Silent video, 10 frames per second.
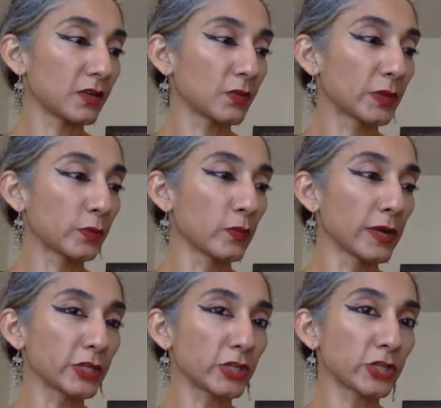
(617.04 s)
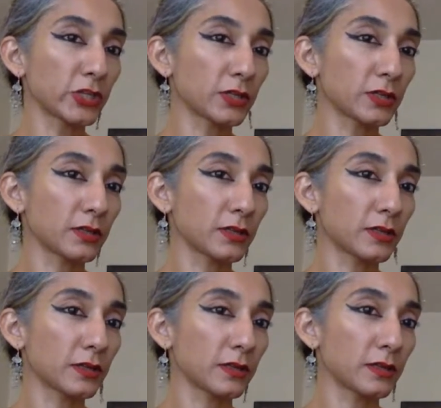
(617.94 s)
with which
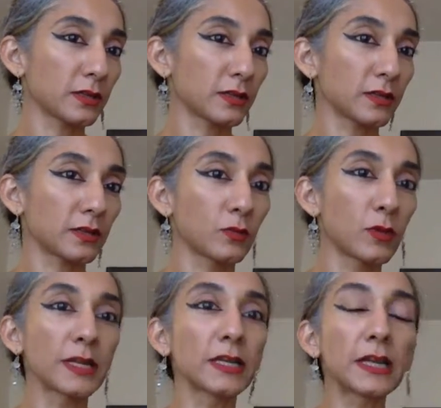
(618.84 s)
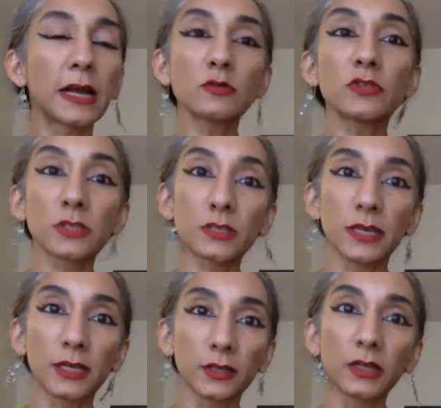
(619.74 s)
one encounters
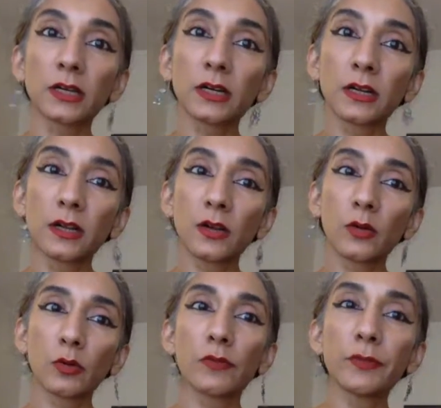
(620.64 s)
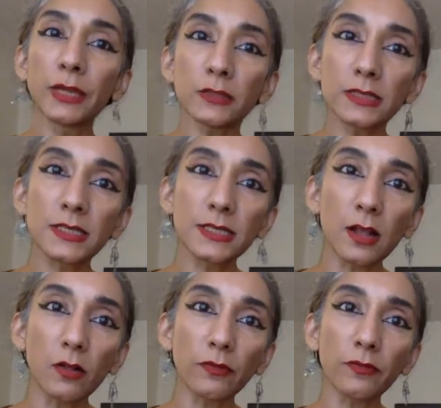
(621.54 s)
the other reveals
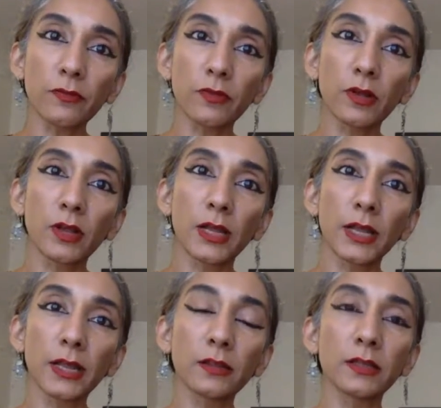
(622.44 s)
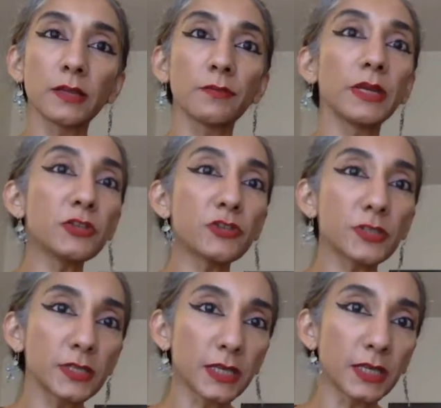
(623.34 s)
itself in the
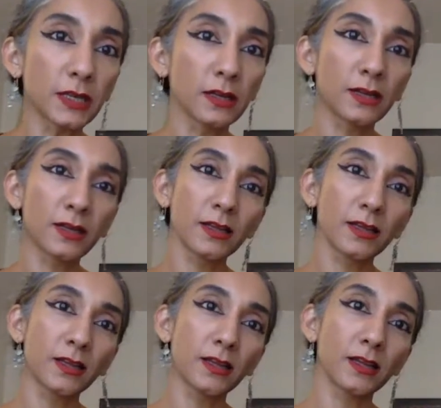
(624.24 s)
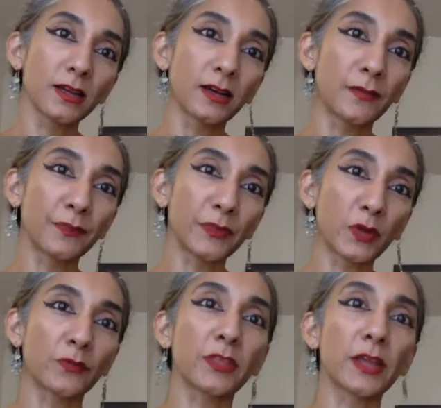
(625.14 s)
immediacy um,
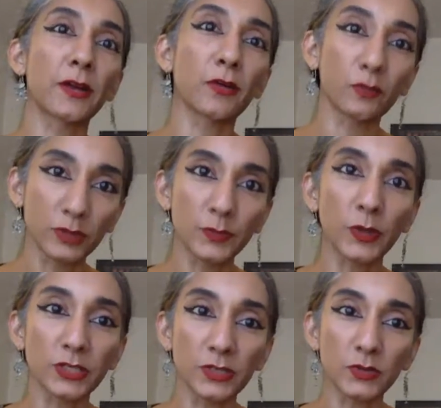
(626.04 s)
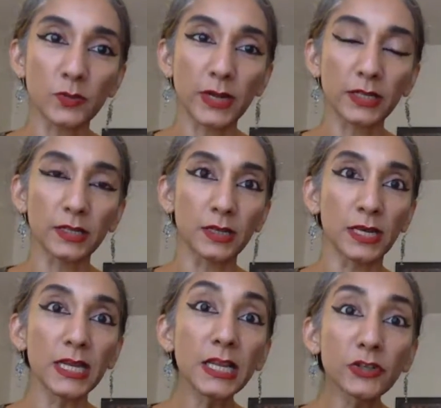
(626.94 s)
of their responses, right? The
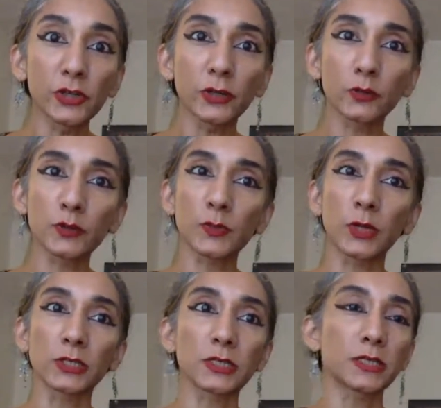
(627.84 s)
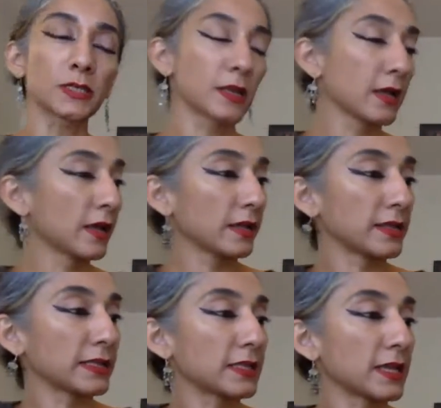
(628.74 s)
knee jerk responses
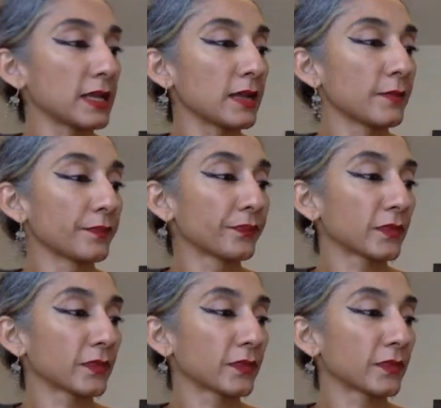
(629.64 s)
that they